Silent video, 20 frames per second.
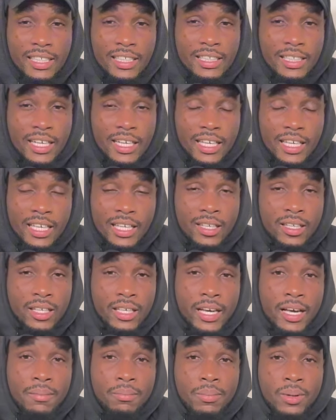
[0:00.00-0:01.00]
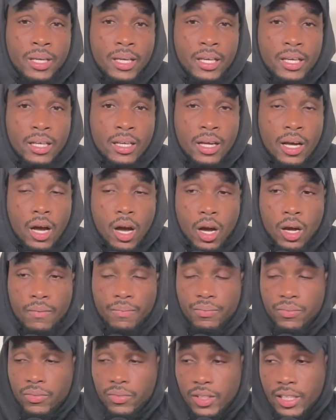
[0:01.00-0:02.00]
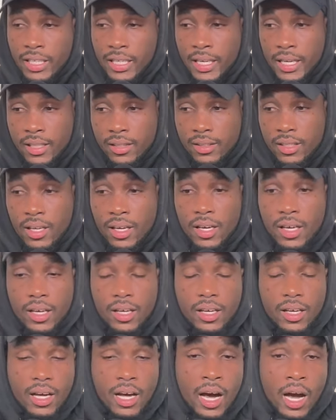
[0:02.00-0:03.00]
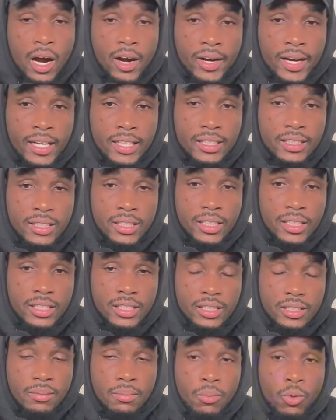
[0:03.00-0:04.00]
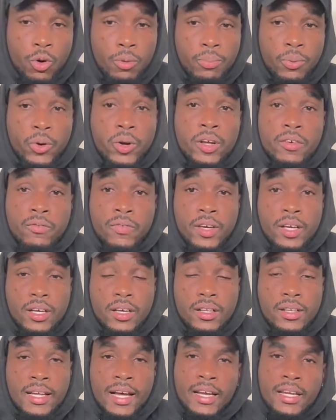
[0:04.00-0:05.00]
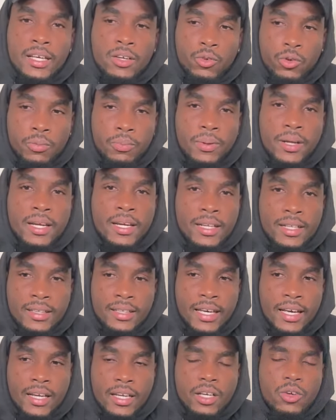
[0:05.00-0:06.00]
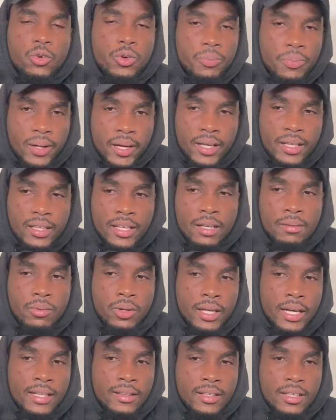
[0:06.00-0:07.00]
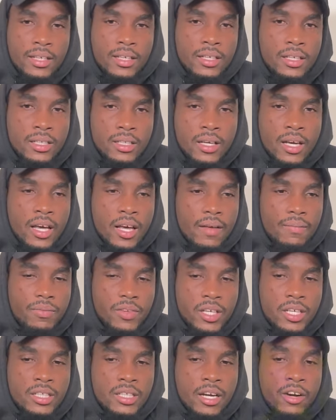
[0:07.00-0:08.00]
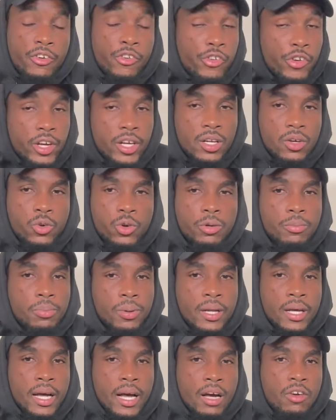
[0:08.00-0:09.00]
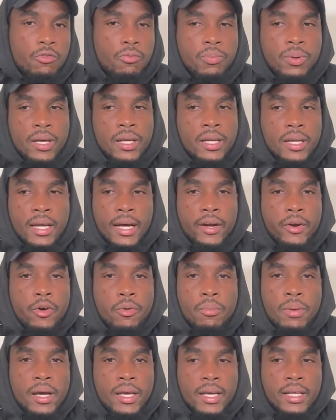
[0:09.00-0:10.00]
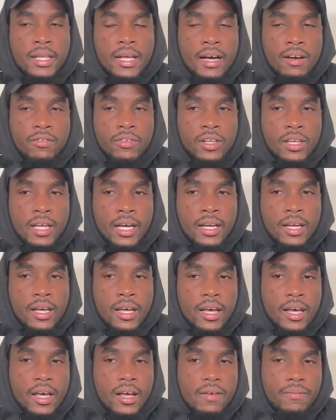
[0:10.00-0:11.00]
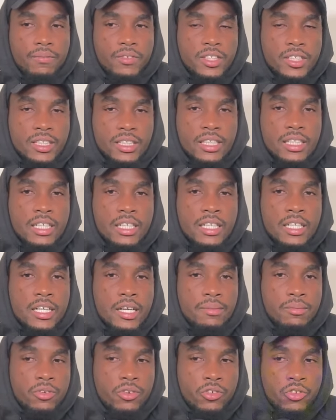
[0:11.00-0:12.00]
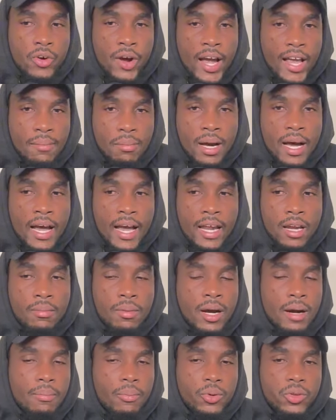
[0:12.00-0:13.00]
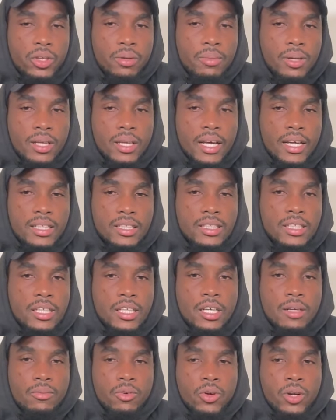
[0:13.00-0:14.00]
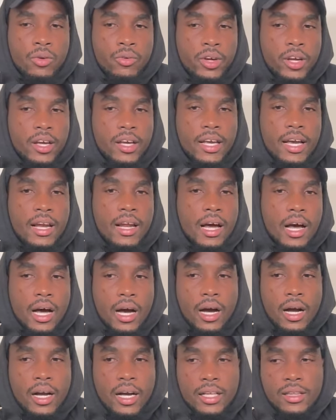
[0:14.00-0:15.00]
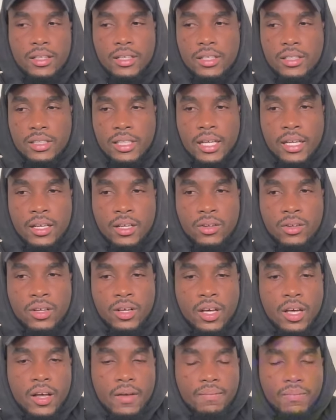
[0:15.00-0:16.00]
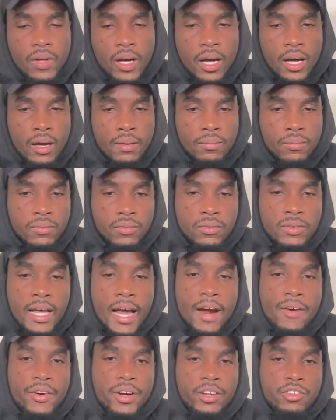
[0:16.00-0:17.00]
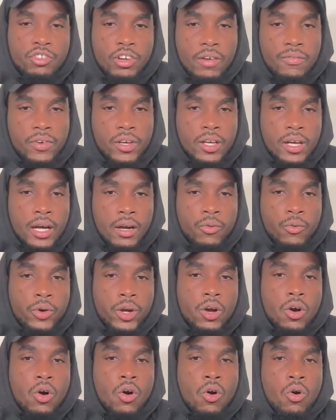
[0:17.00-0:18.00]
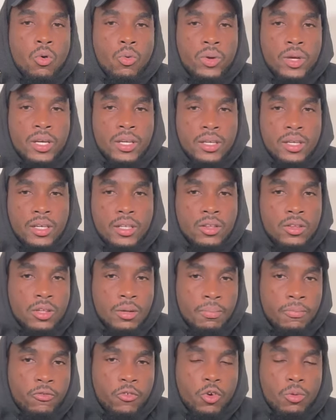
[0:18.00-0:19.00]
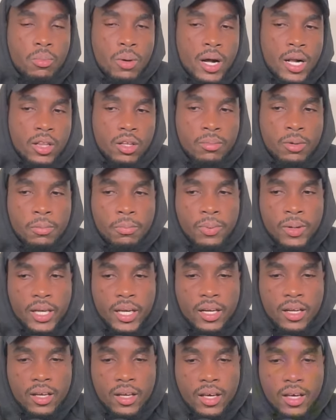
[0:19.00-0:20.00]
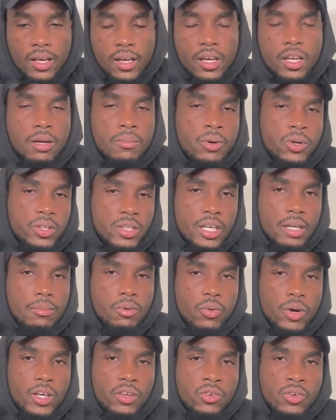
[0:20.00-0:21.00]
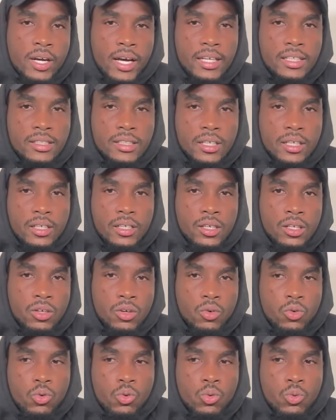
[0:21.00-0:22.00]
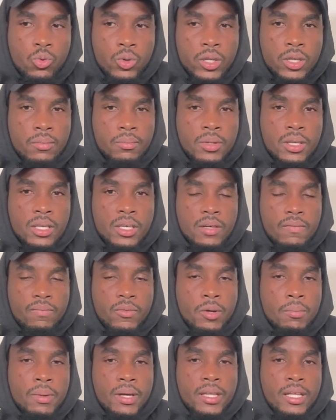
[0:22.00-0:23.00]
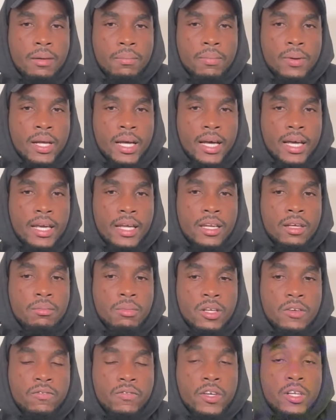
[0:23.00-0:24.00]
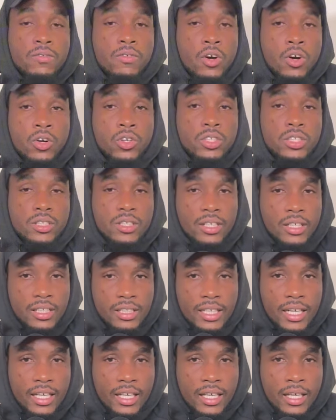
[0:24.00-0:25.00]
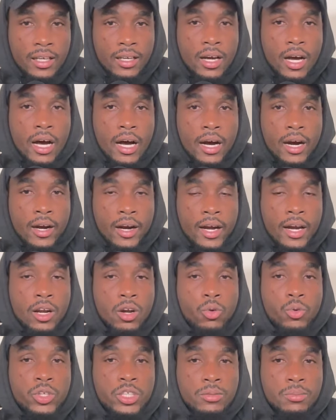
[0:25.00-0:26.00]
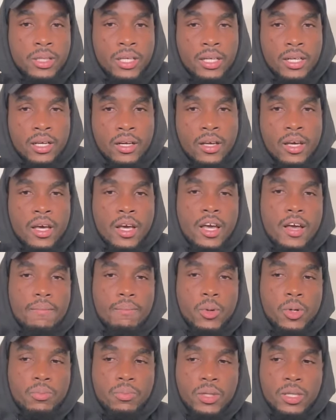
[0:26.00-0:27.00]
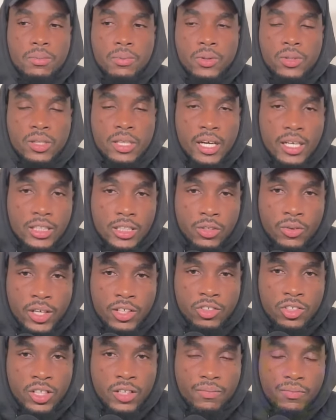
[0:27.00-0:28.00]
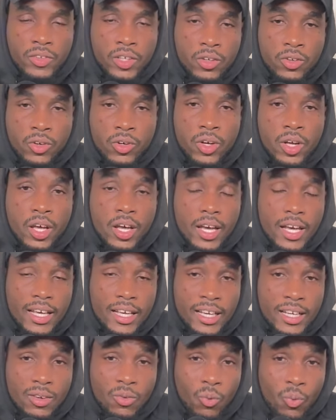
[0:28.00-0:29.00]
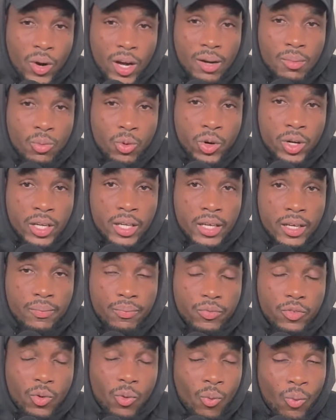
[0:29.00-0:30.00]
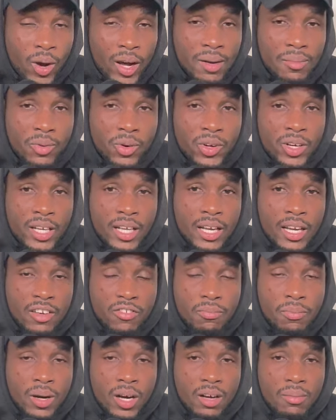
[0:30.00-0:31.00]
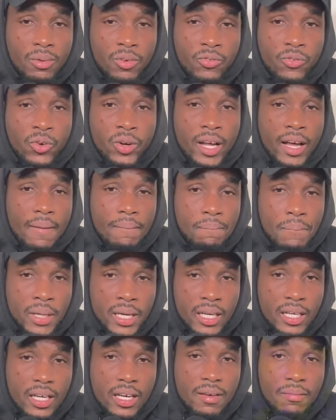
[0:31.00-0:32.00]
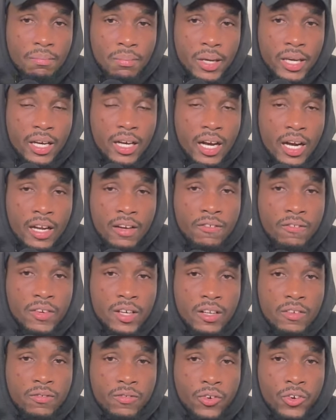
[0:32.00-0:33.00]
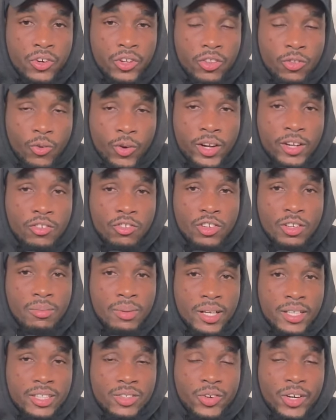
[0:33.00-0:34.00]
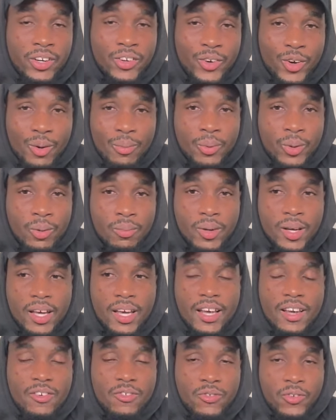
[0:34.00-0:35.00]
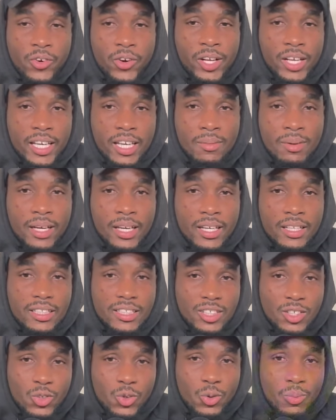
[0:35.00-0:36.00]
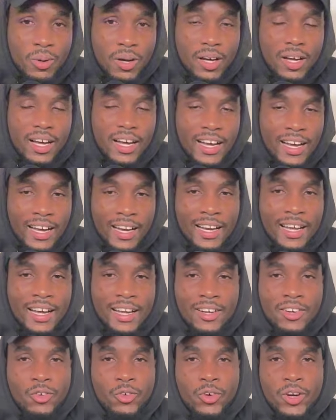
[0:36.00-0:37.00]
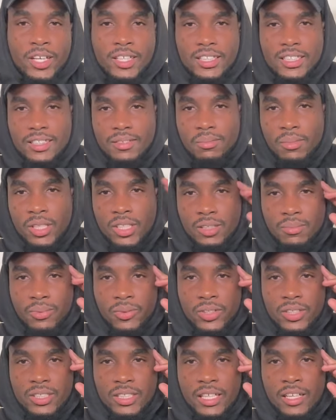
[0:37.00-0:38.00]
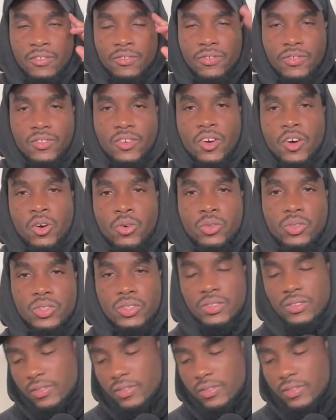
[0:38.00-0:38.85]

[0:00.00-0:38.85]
Isaac Hayden can play in eight are that six more prolific than he could play in ten. He could play in ten, but I think he is a real good player of playing in that number eight, having that CDM right behind him or put him in that CDM role where he can anchor things and you know um, direct the traffic and where all we need the football to be played you know but tell me what you guys think you know who will be the better player in the midfield for us Isaac Hayden or Alois Baker but people thanks for watching you know one more day one more day left back before that big big unveil for the 23 man squad coming up for the game against Cuba and Honduras bless upon yourself out